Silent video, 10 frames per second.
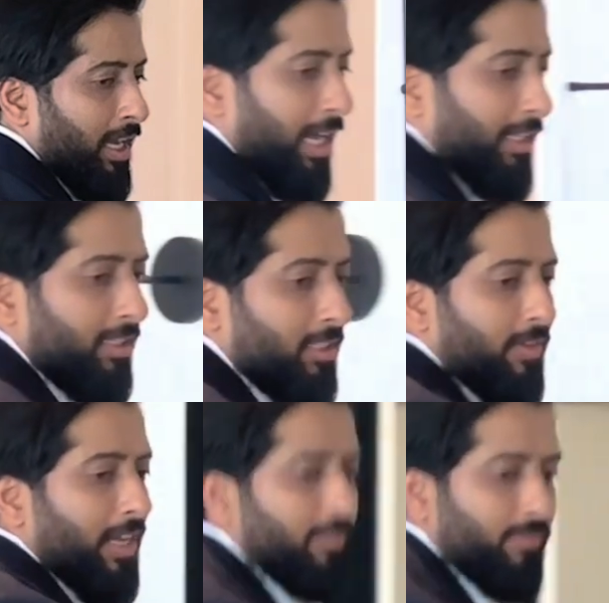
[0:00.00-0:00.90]
and this is
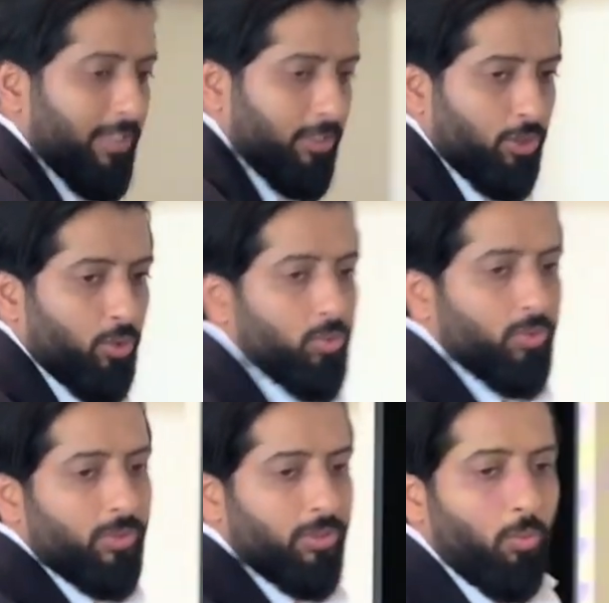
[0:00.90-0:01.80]
Valley Phase 2.
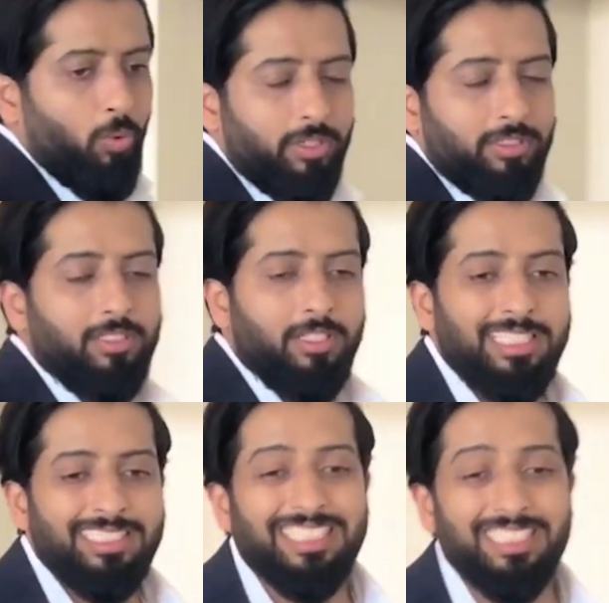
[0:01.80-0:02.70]
Now what
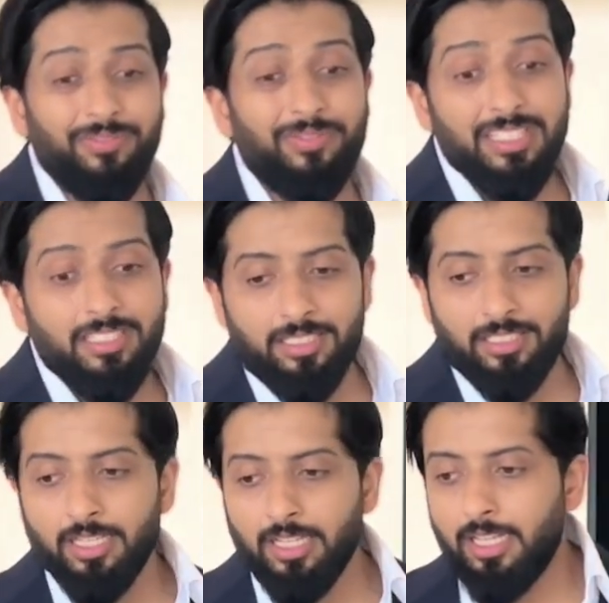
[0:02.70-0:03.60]
is the difference?
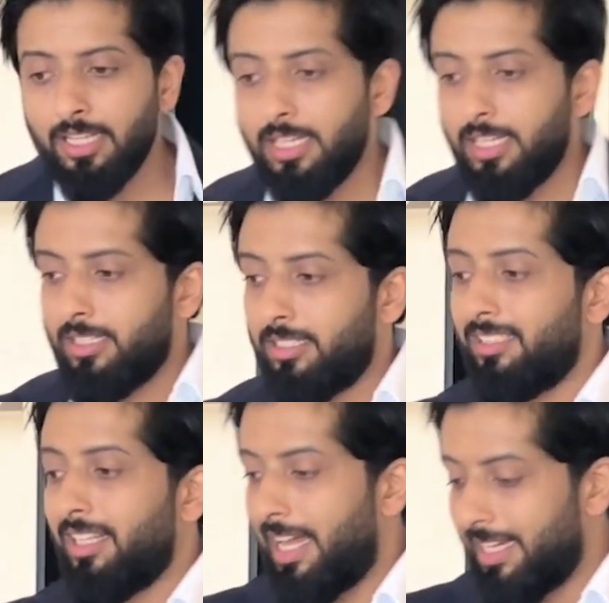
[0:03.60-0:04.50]
This is
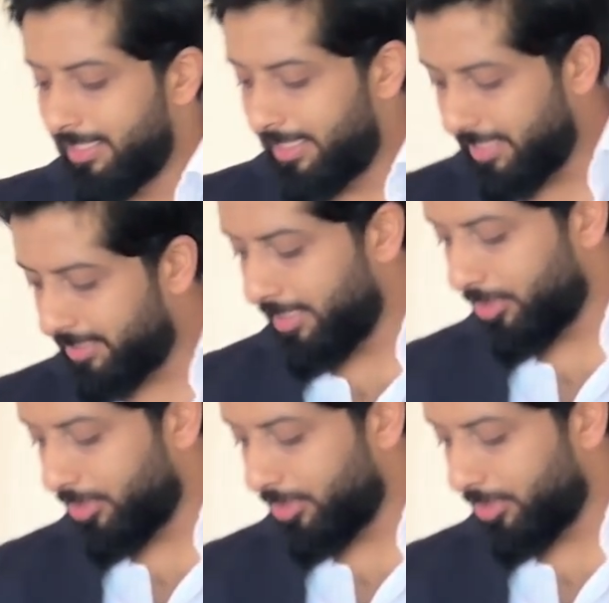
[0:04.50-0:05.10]
a higher density.